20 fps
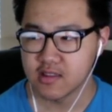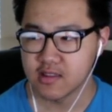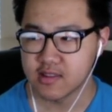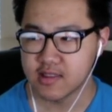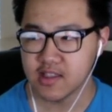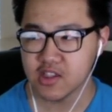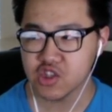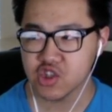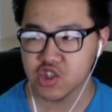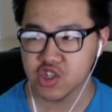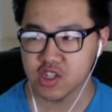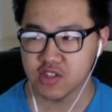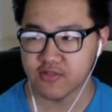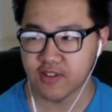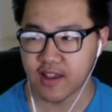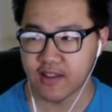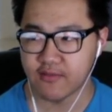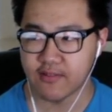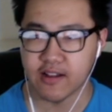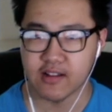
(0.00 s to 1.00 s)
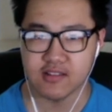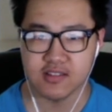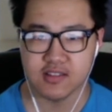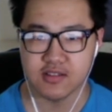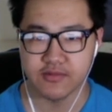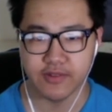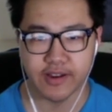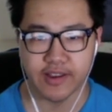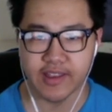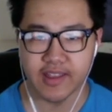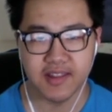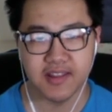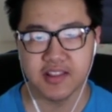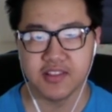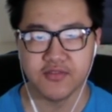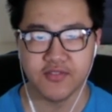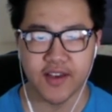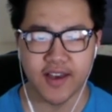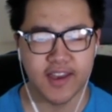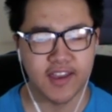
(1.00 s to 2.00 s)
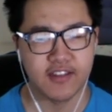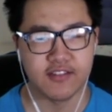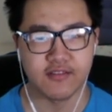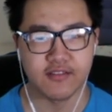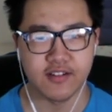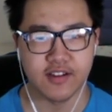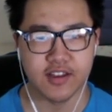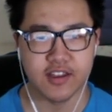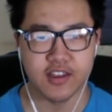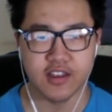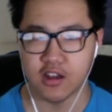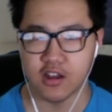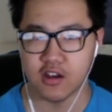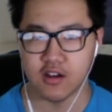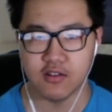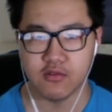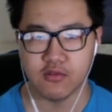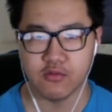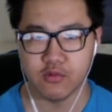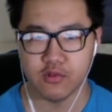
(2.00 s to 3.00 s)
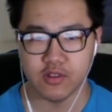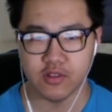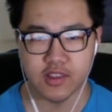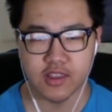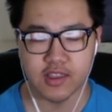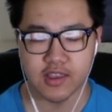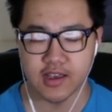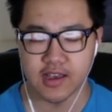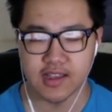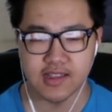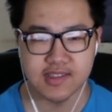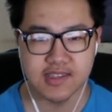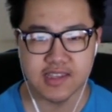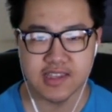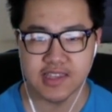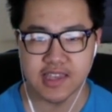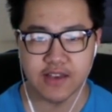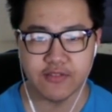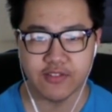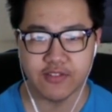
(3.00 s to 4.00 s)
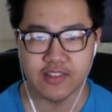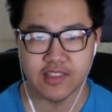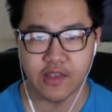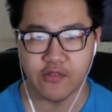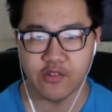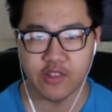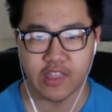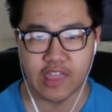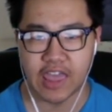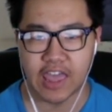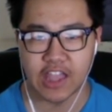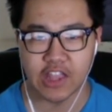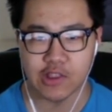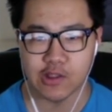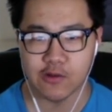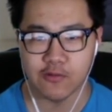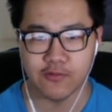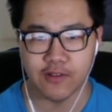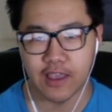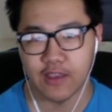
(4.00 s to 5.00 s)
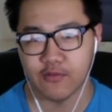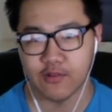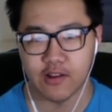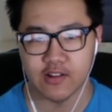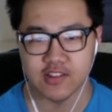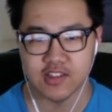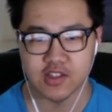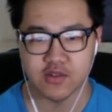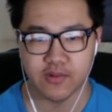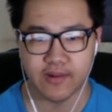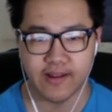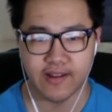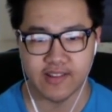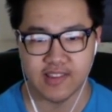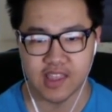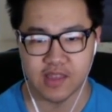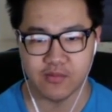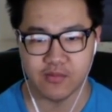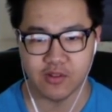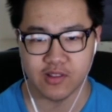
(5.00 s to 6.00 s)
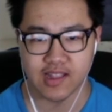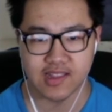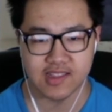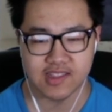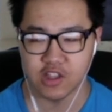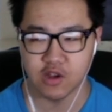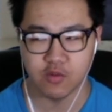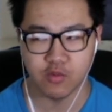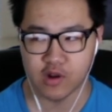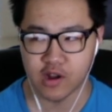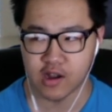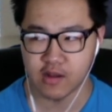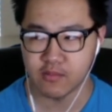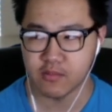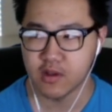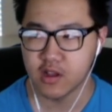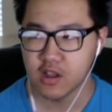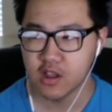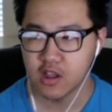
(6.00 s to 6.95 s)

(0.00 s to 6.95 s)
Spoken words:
This is just 5 routes, right? And it's fine, right? The CEF can definitely handle 5 routes in the routing table. That's no problem.